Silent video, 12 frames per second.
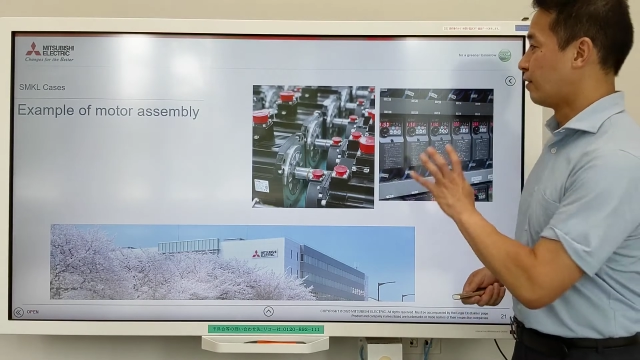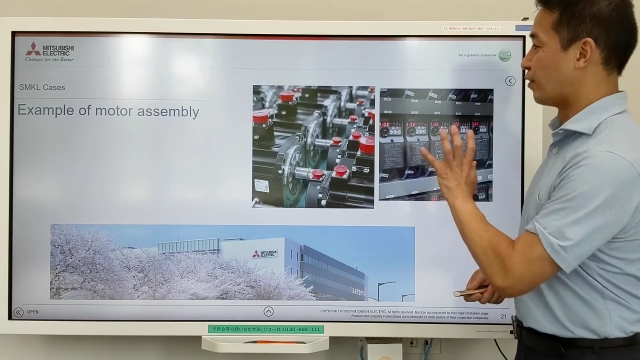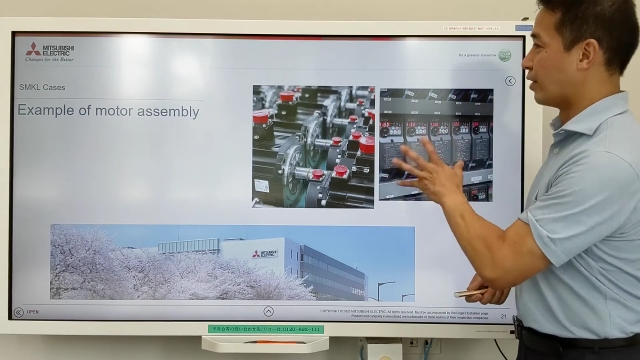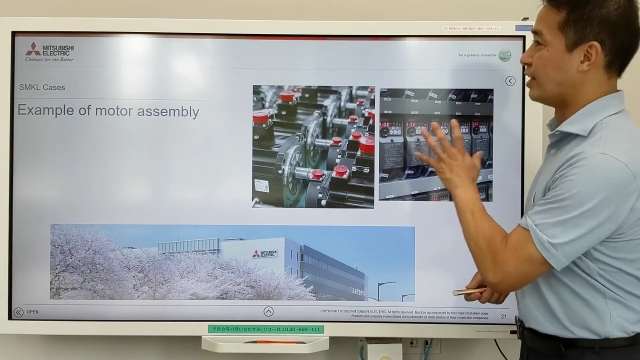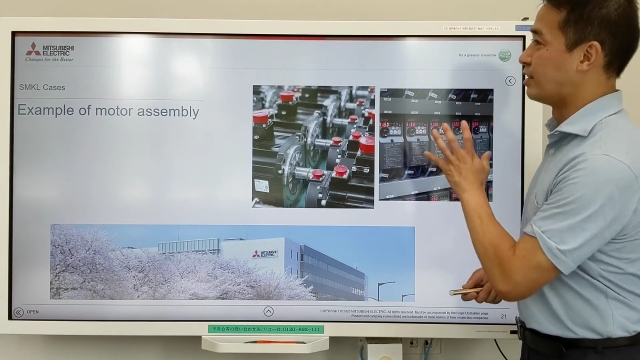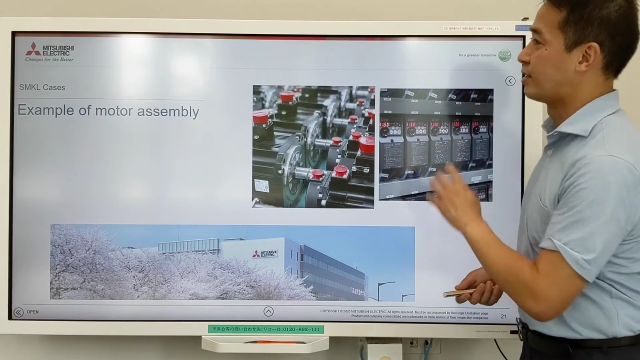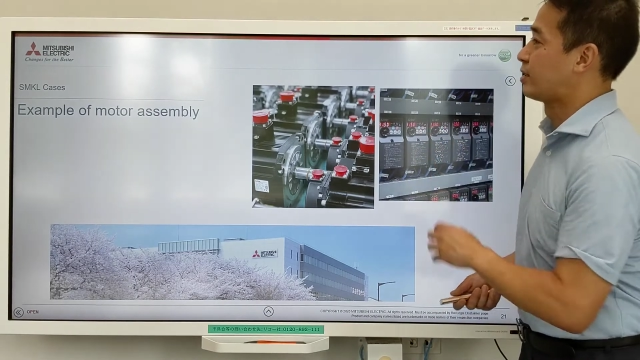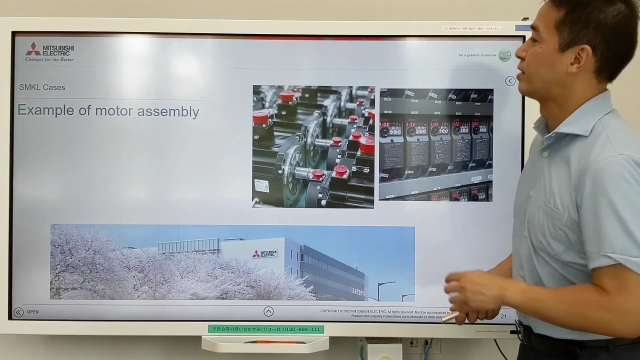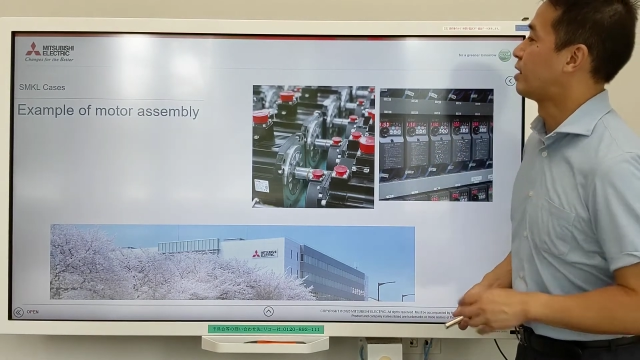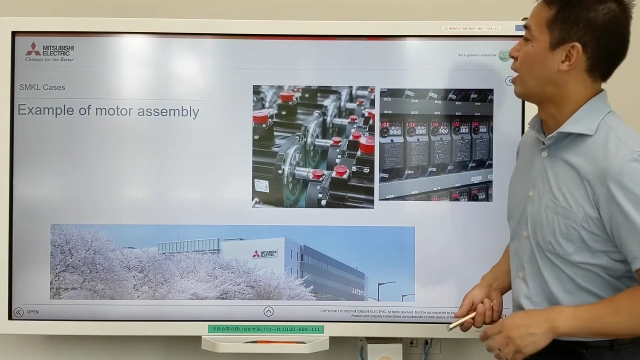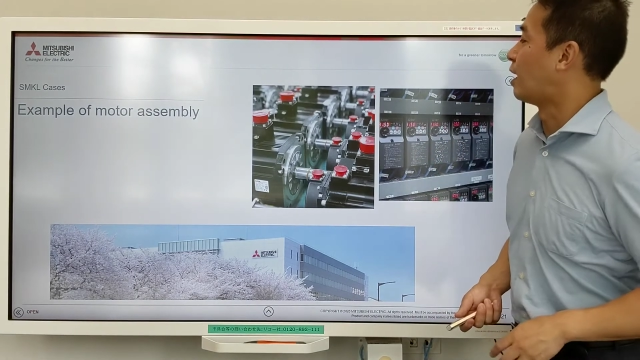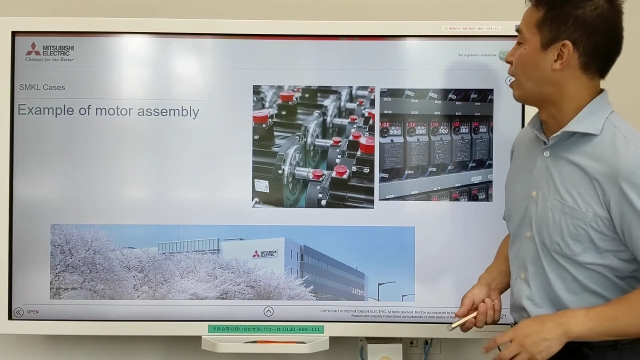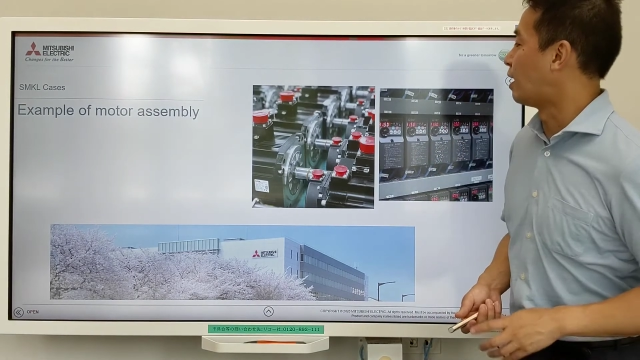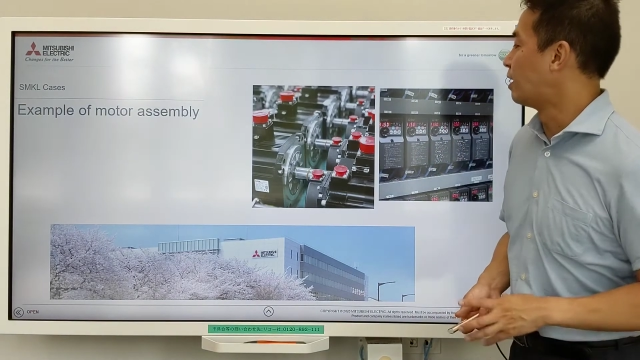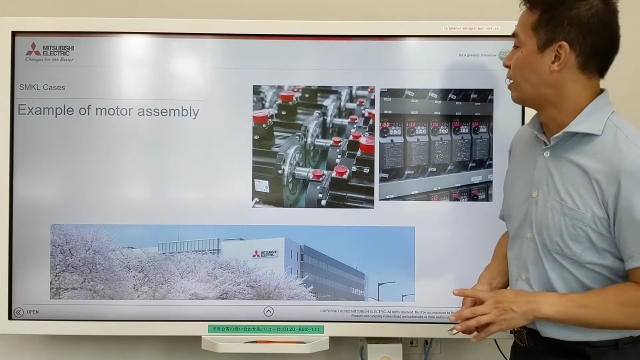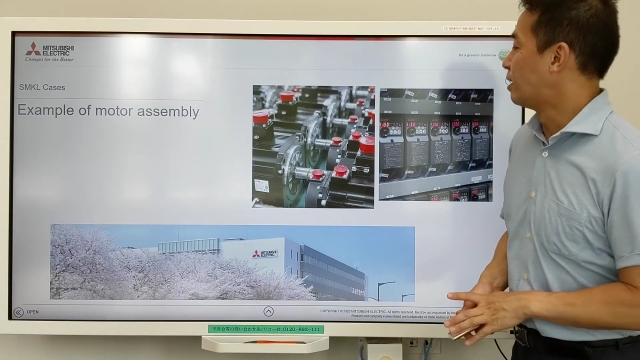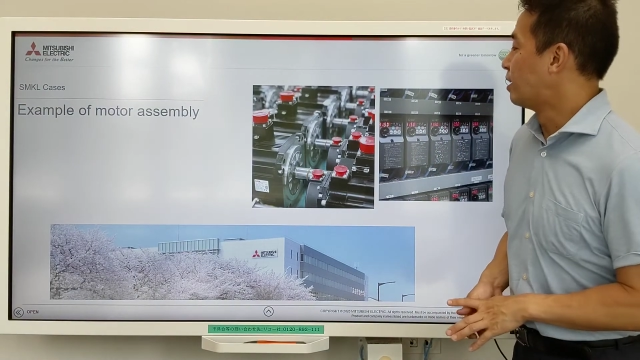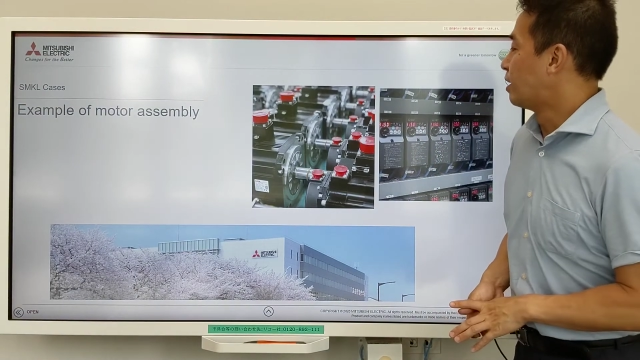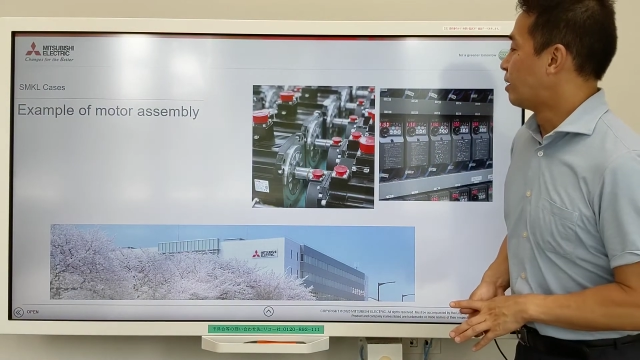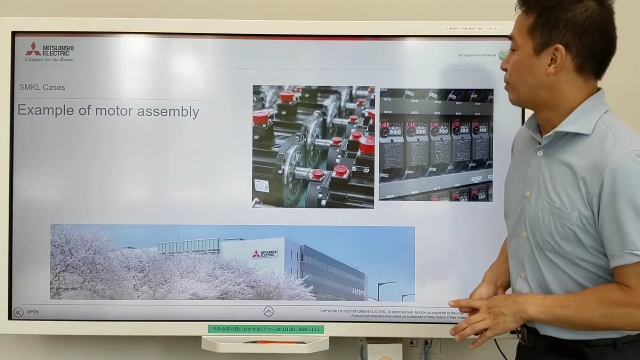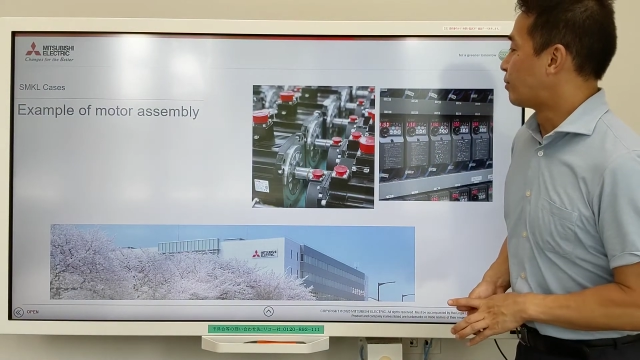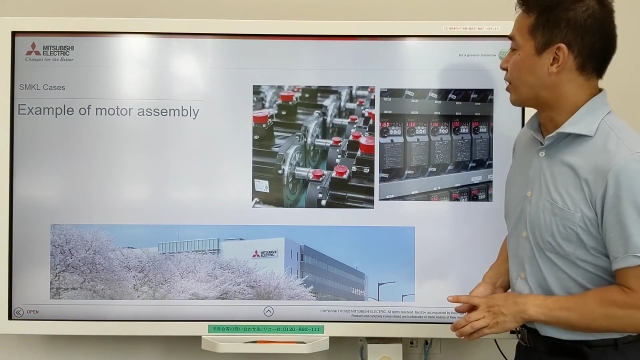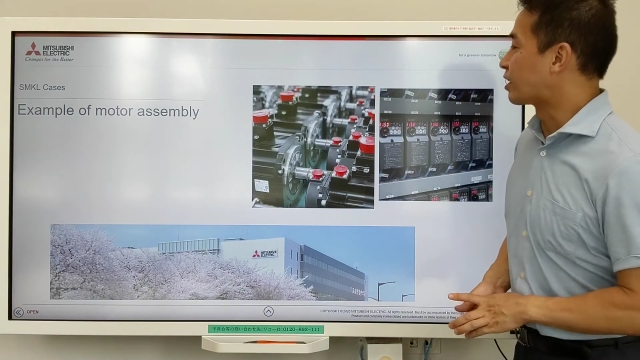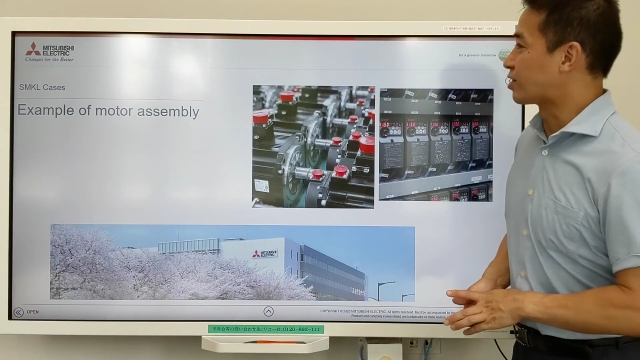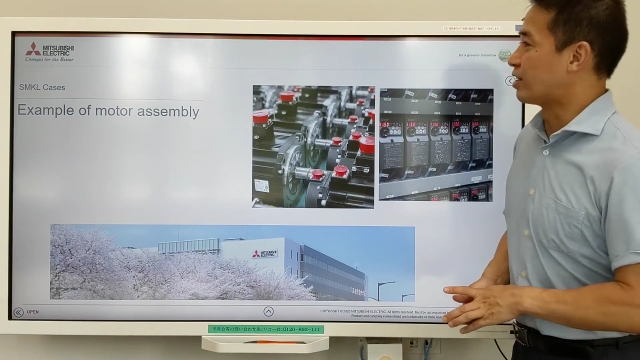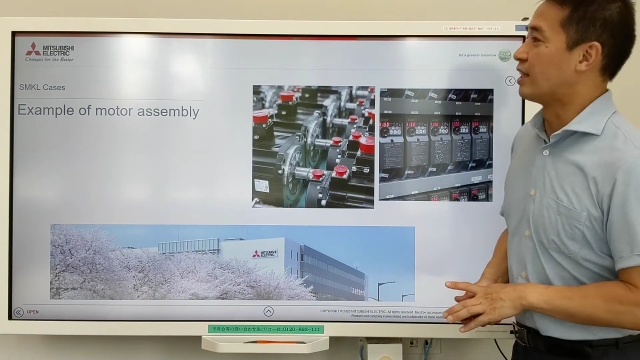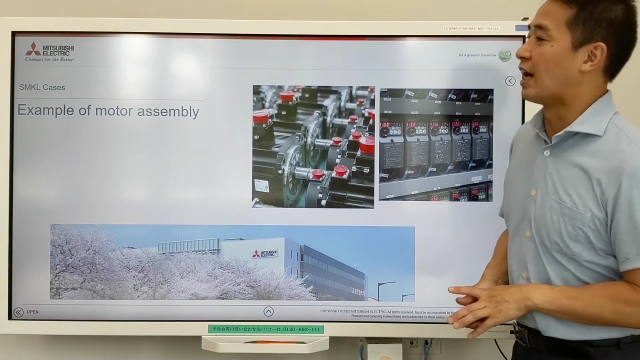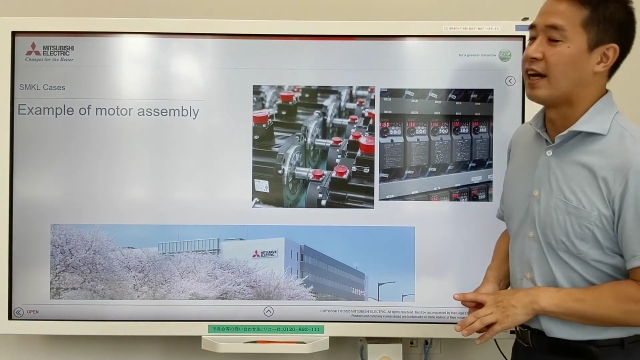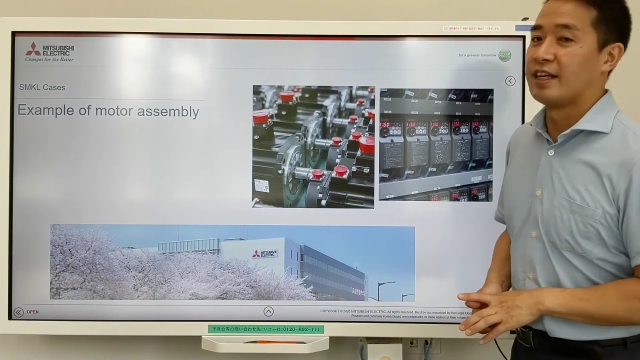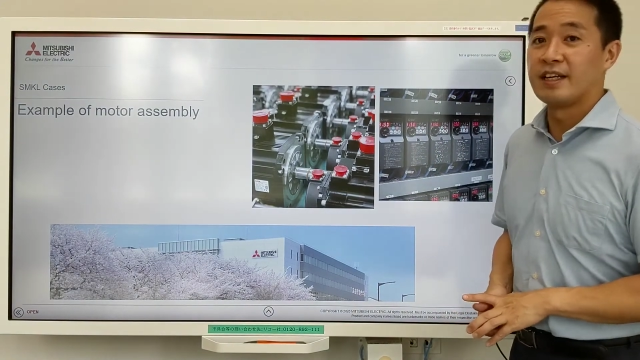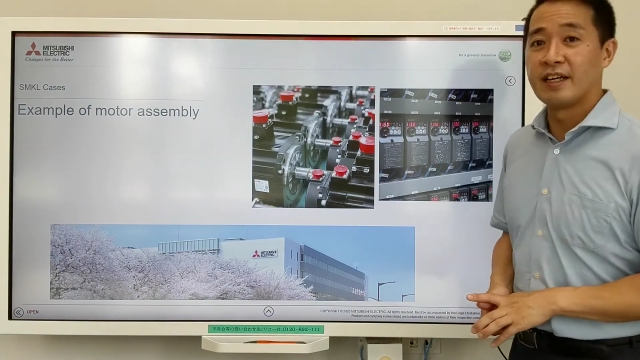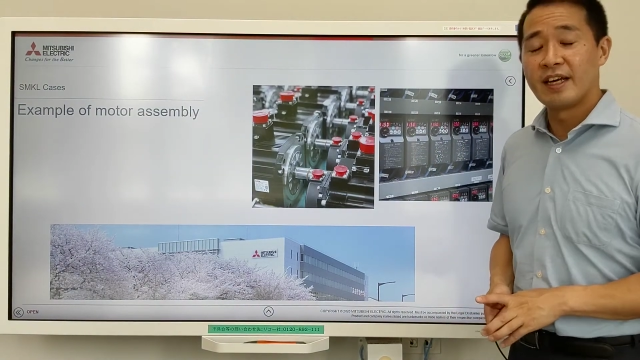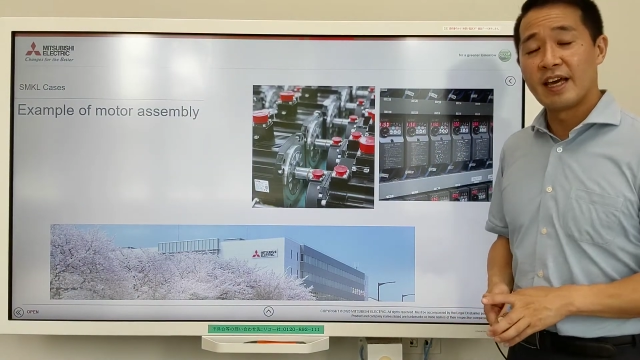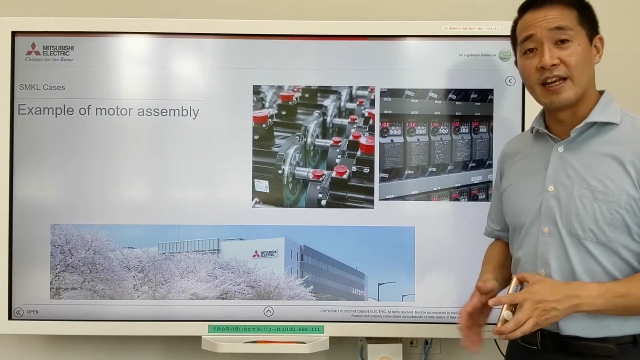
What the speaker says: for each production line.